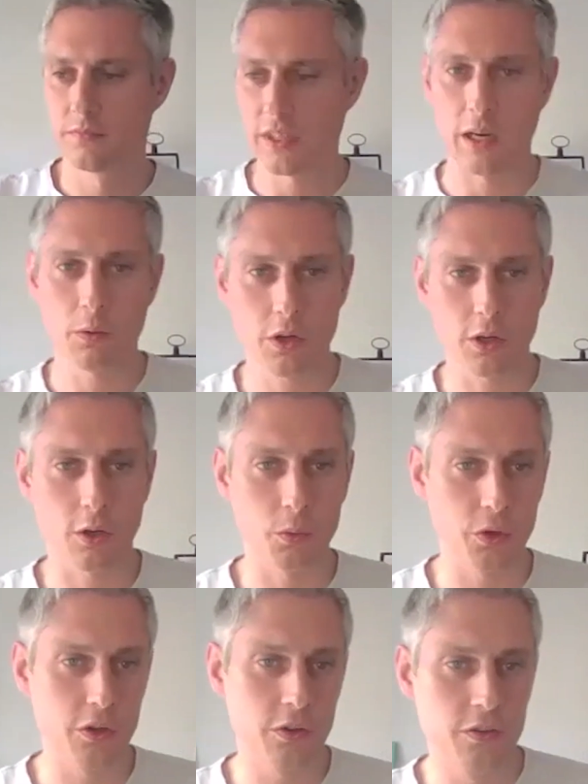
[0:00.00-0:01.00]
alcohol
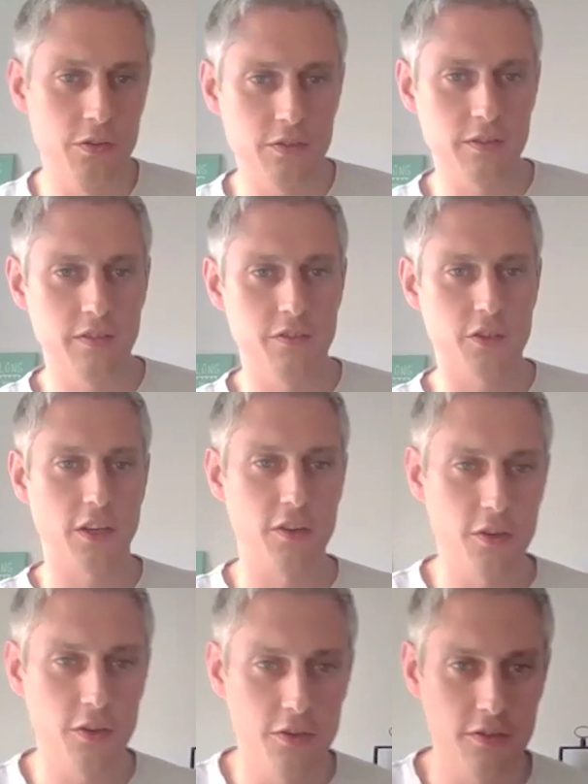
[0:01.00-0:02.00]
use, drug
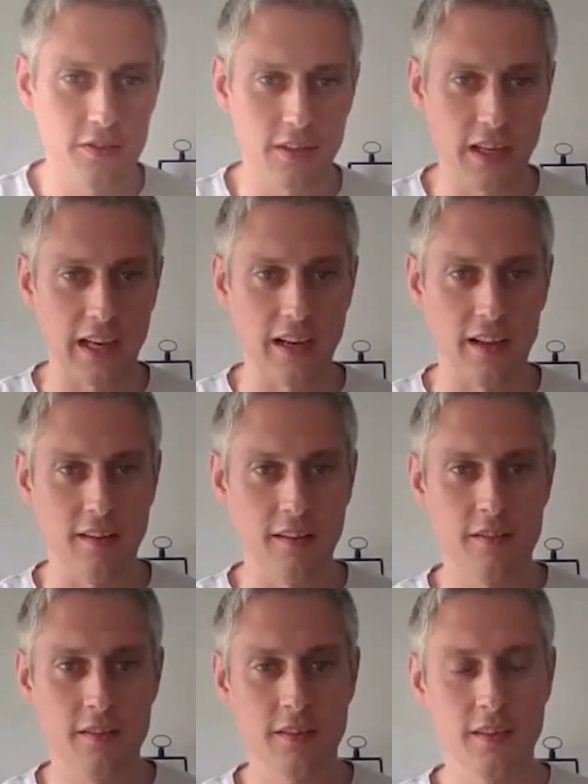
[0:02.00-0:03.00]
use,
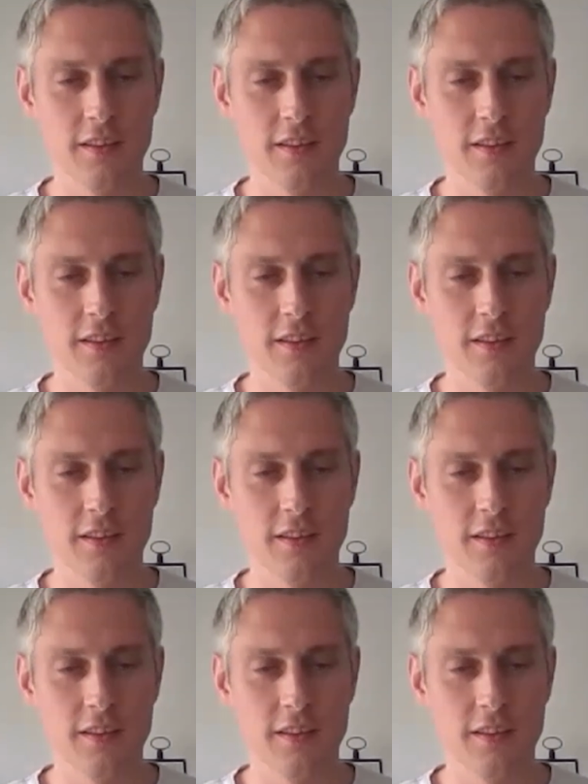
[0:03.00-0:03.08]
and